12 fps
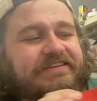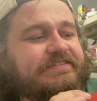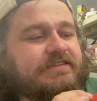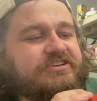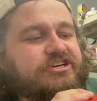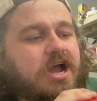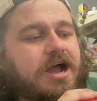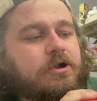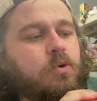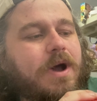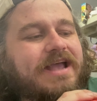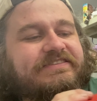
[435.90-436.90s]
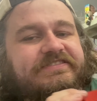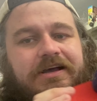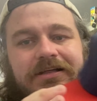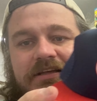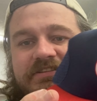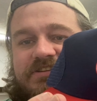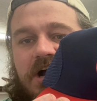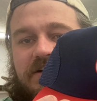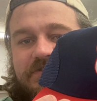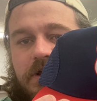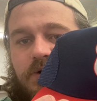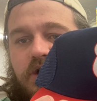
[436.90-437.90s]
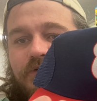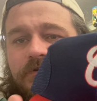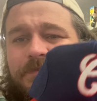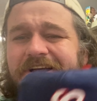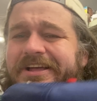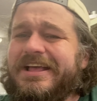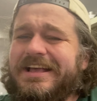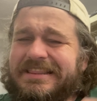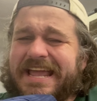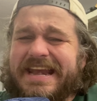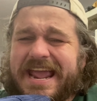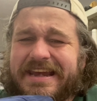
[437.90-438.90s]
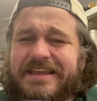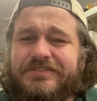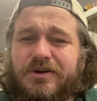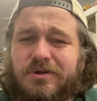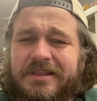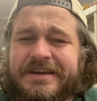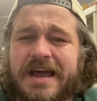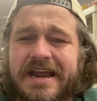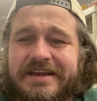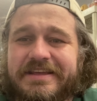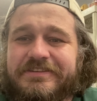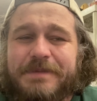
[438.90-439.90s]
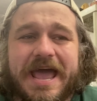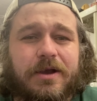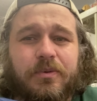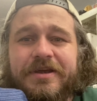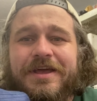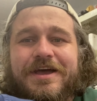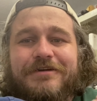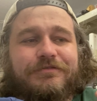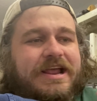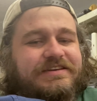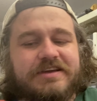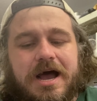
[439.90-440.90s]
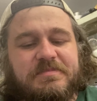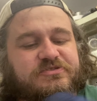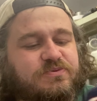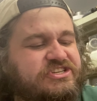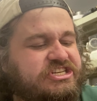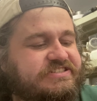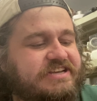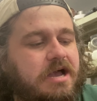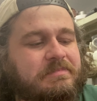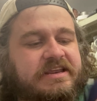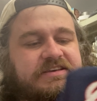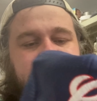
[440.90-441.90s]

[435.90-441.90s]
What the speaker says: the Chicago White Sox logo from the late 80s, early 90s, back when Frank Thomas was just coming into the